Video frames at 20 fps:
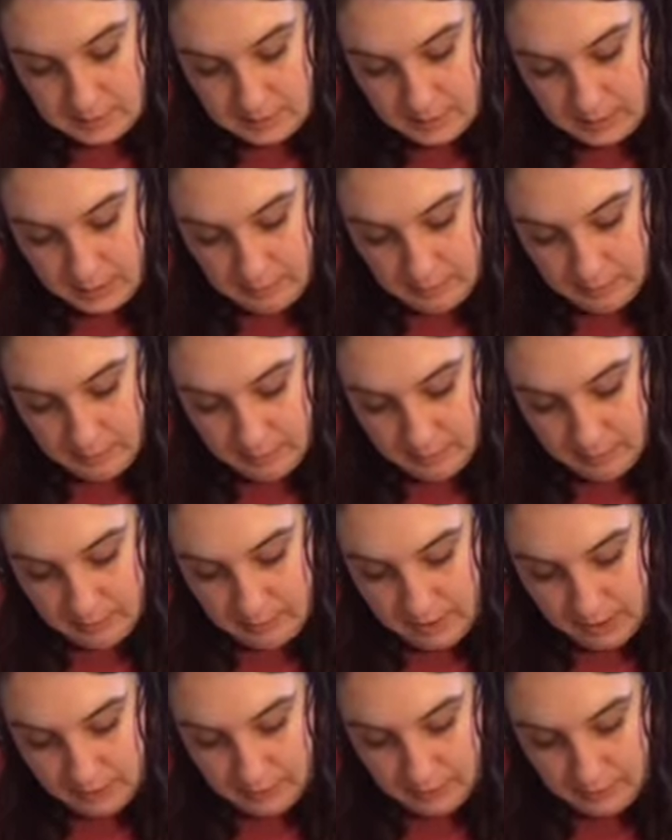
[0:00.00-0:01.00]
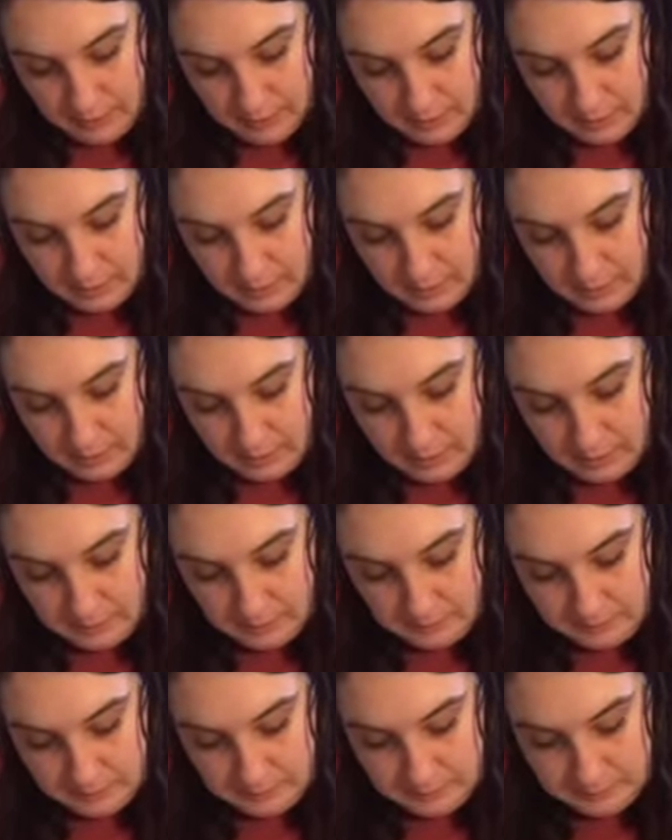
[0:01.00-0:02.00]
I'm really bad with it
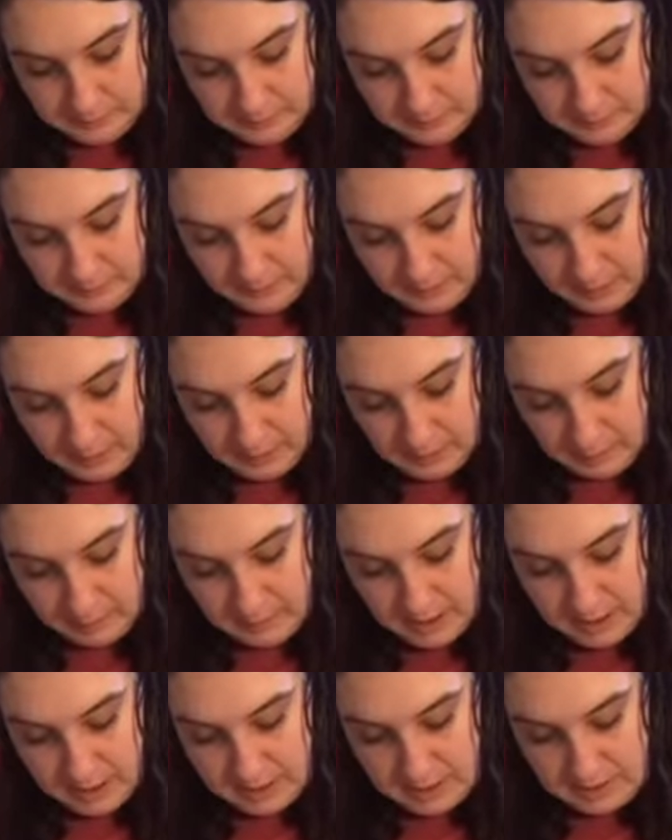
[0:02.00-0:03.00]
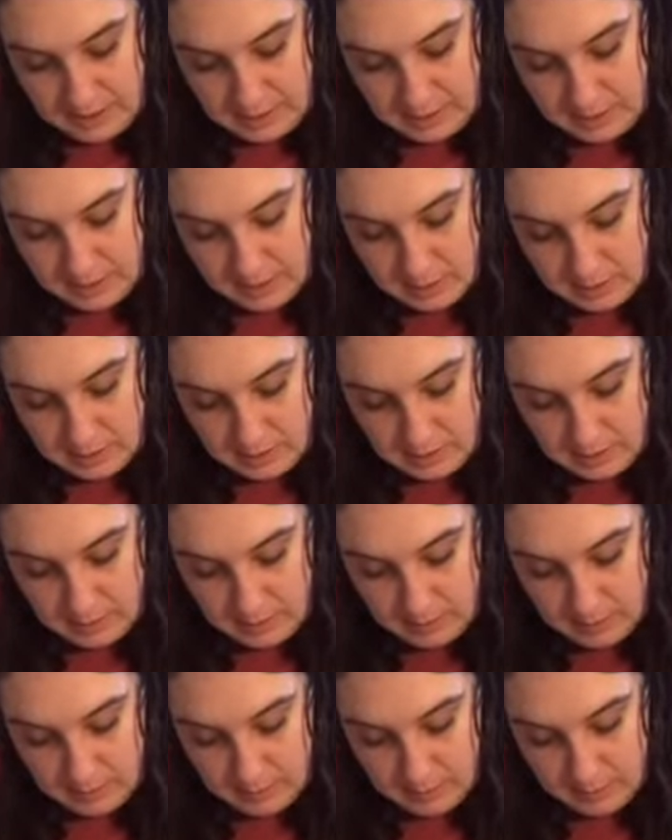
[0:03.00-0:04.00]
on the paste
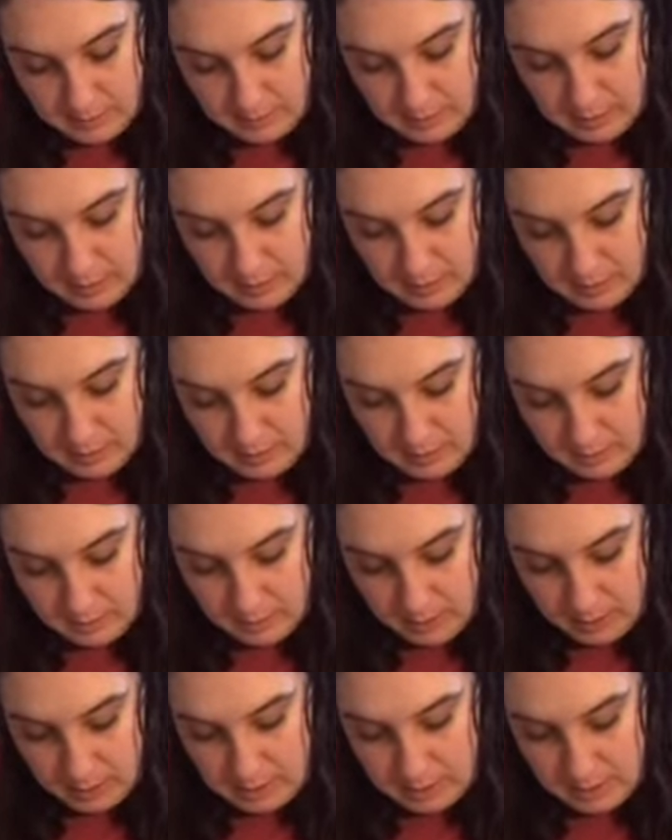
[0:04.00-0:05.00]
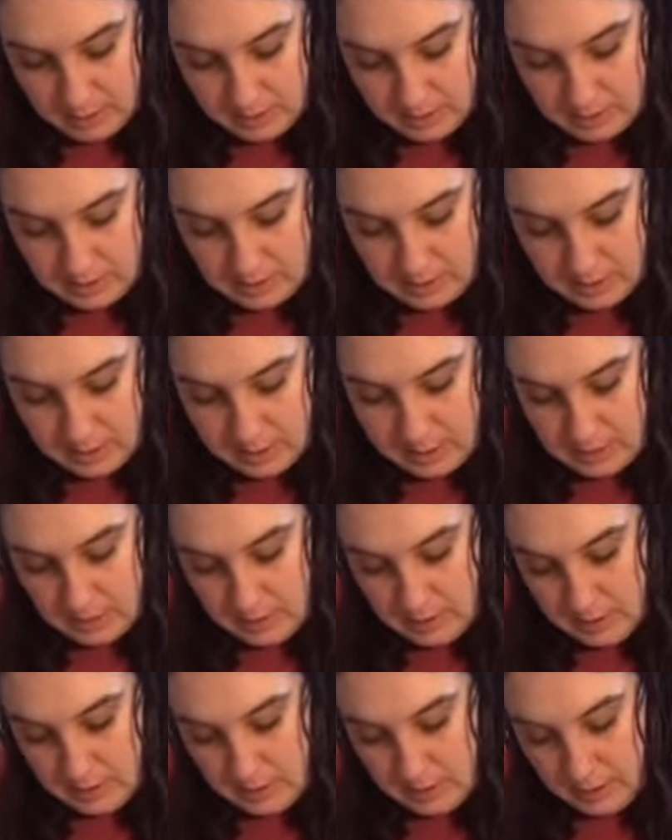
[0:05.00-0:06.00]
when I'm doing projects.
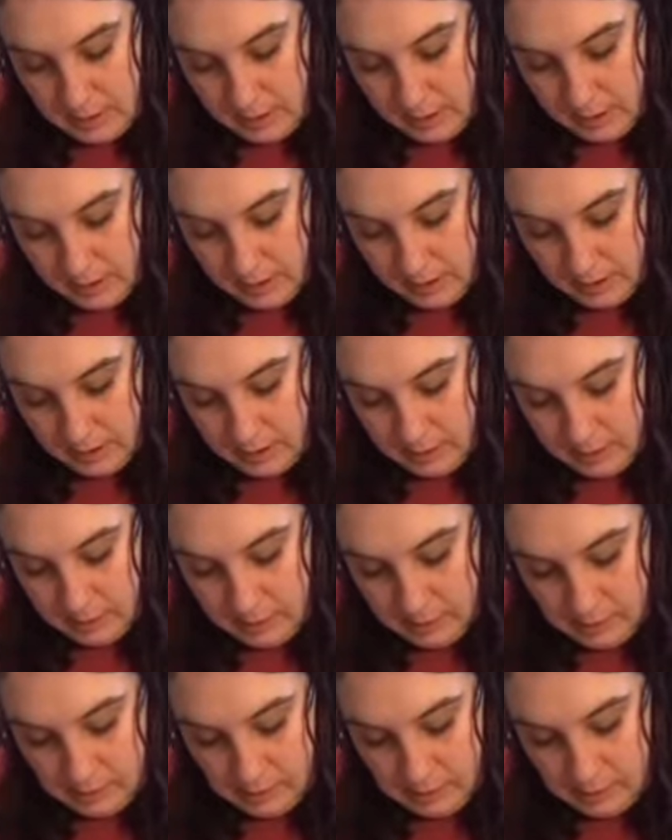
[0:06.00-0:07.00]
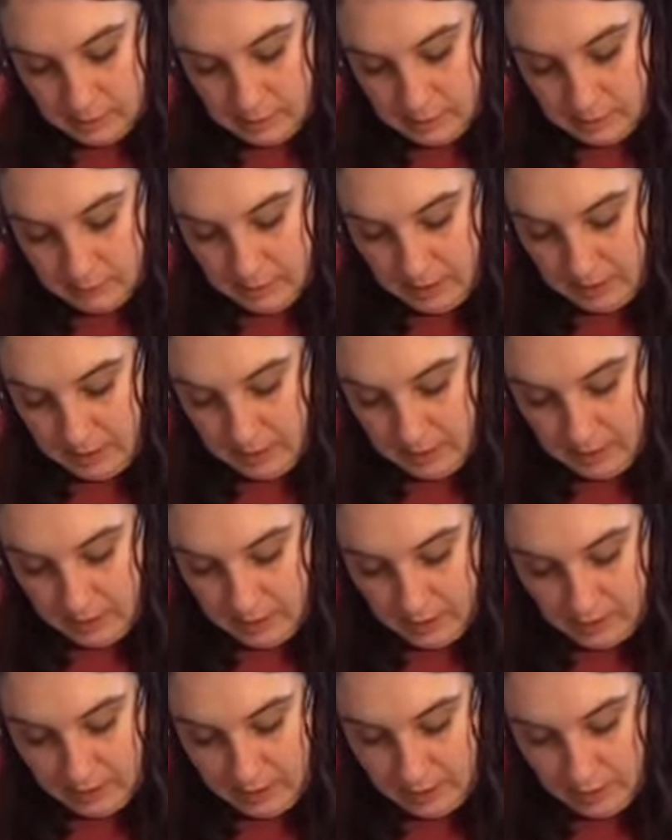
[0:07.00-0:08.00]
I
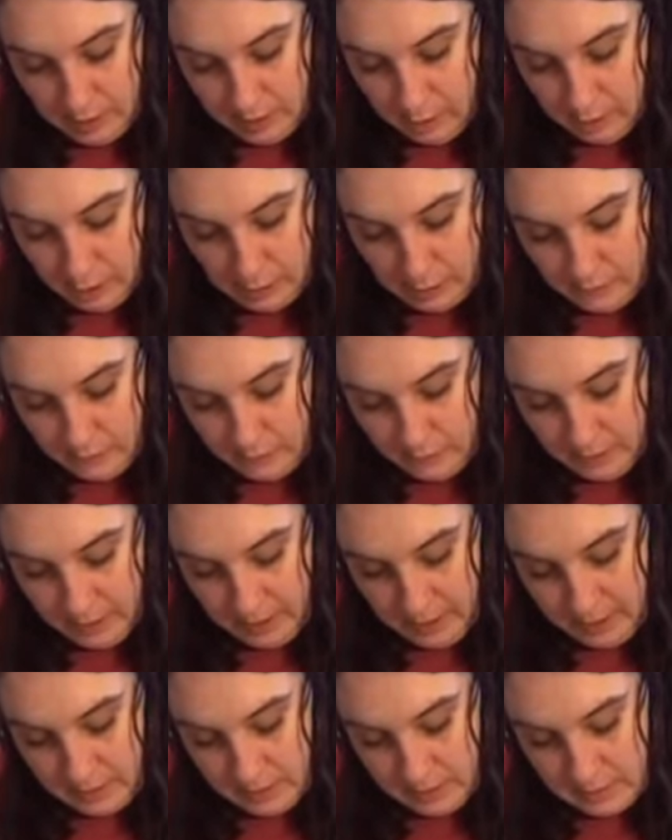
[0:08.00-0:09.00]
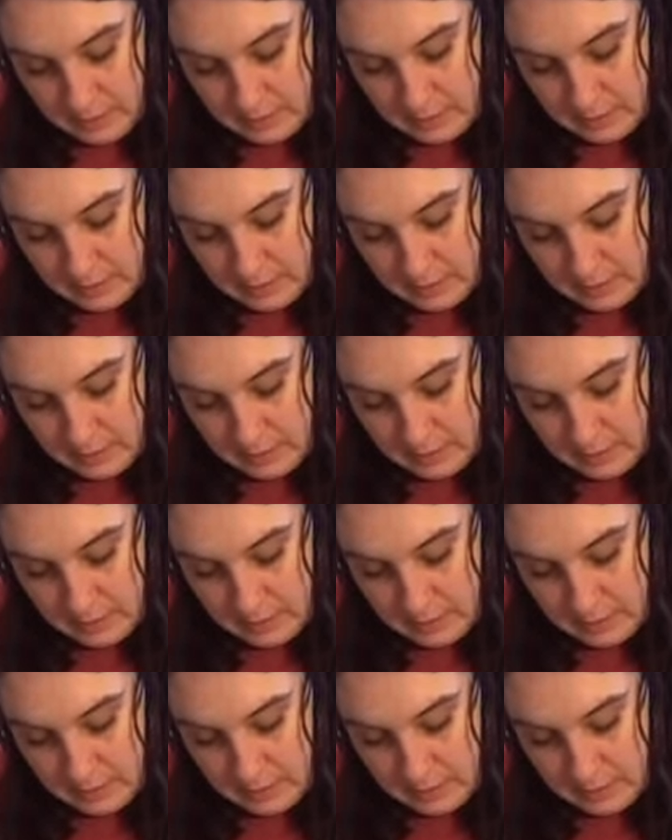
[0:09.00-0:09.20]
get it all over my hands.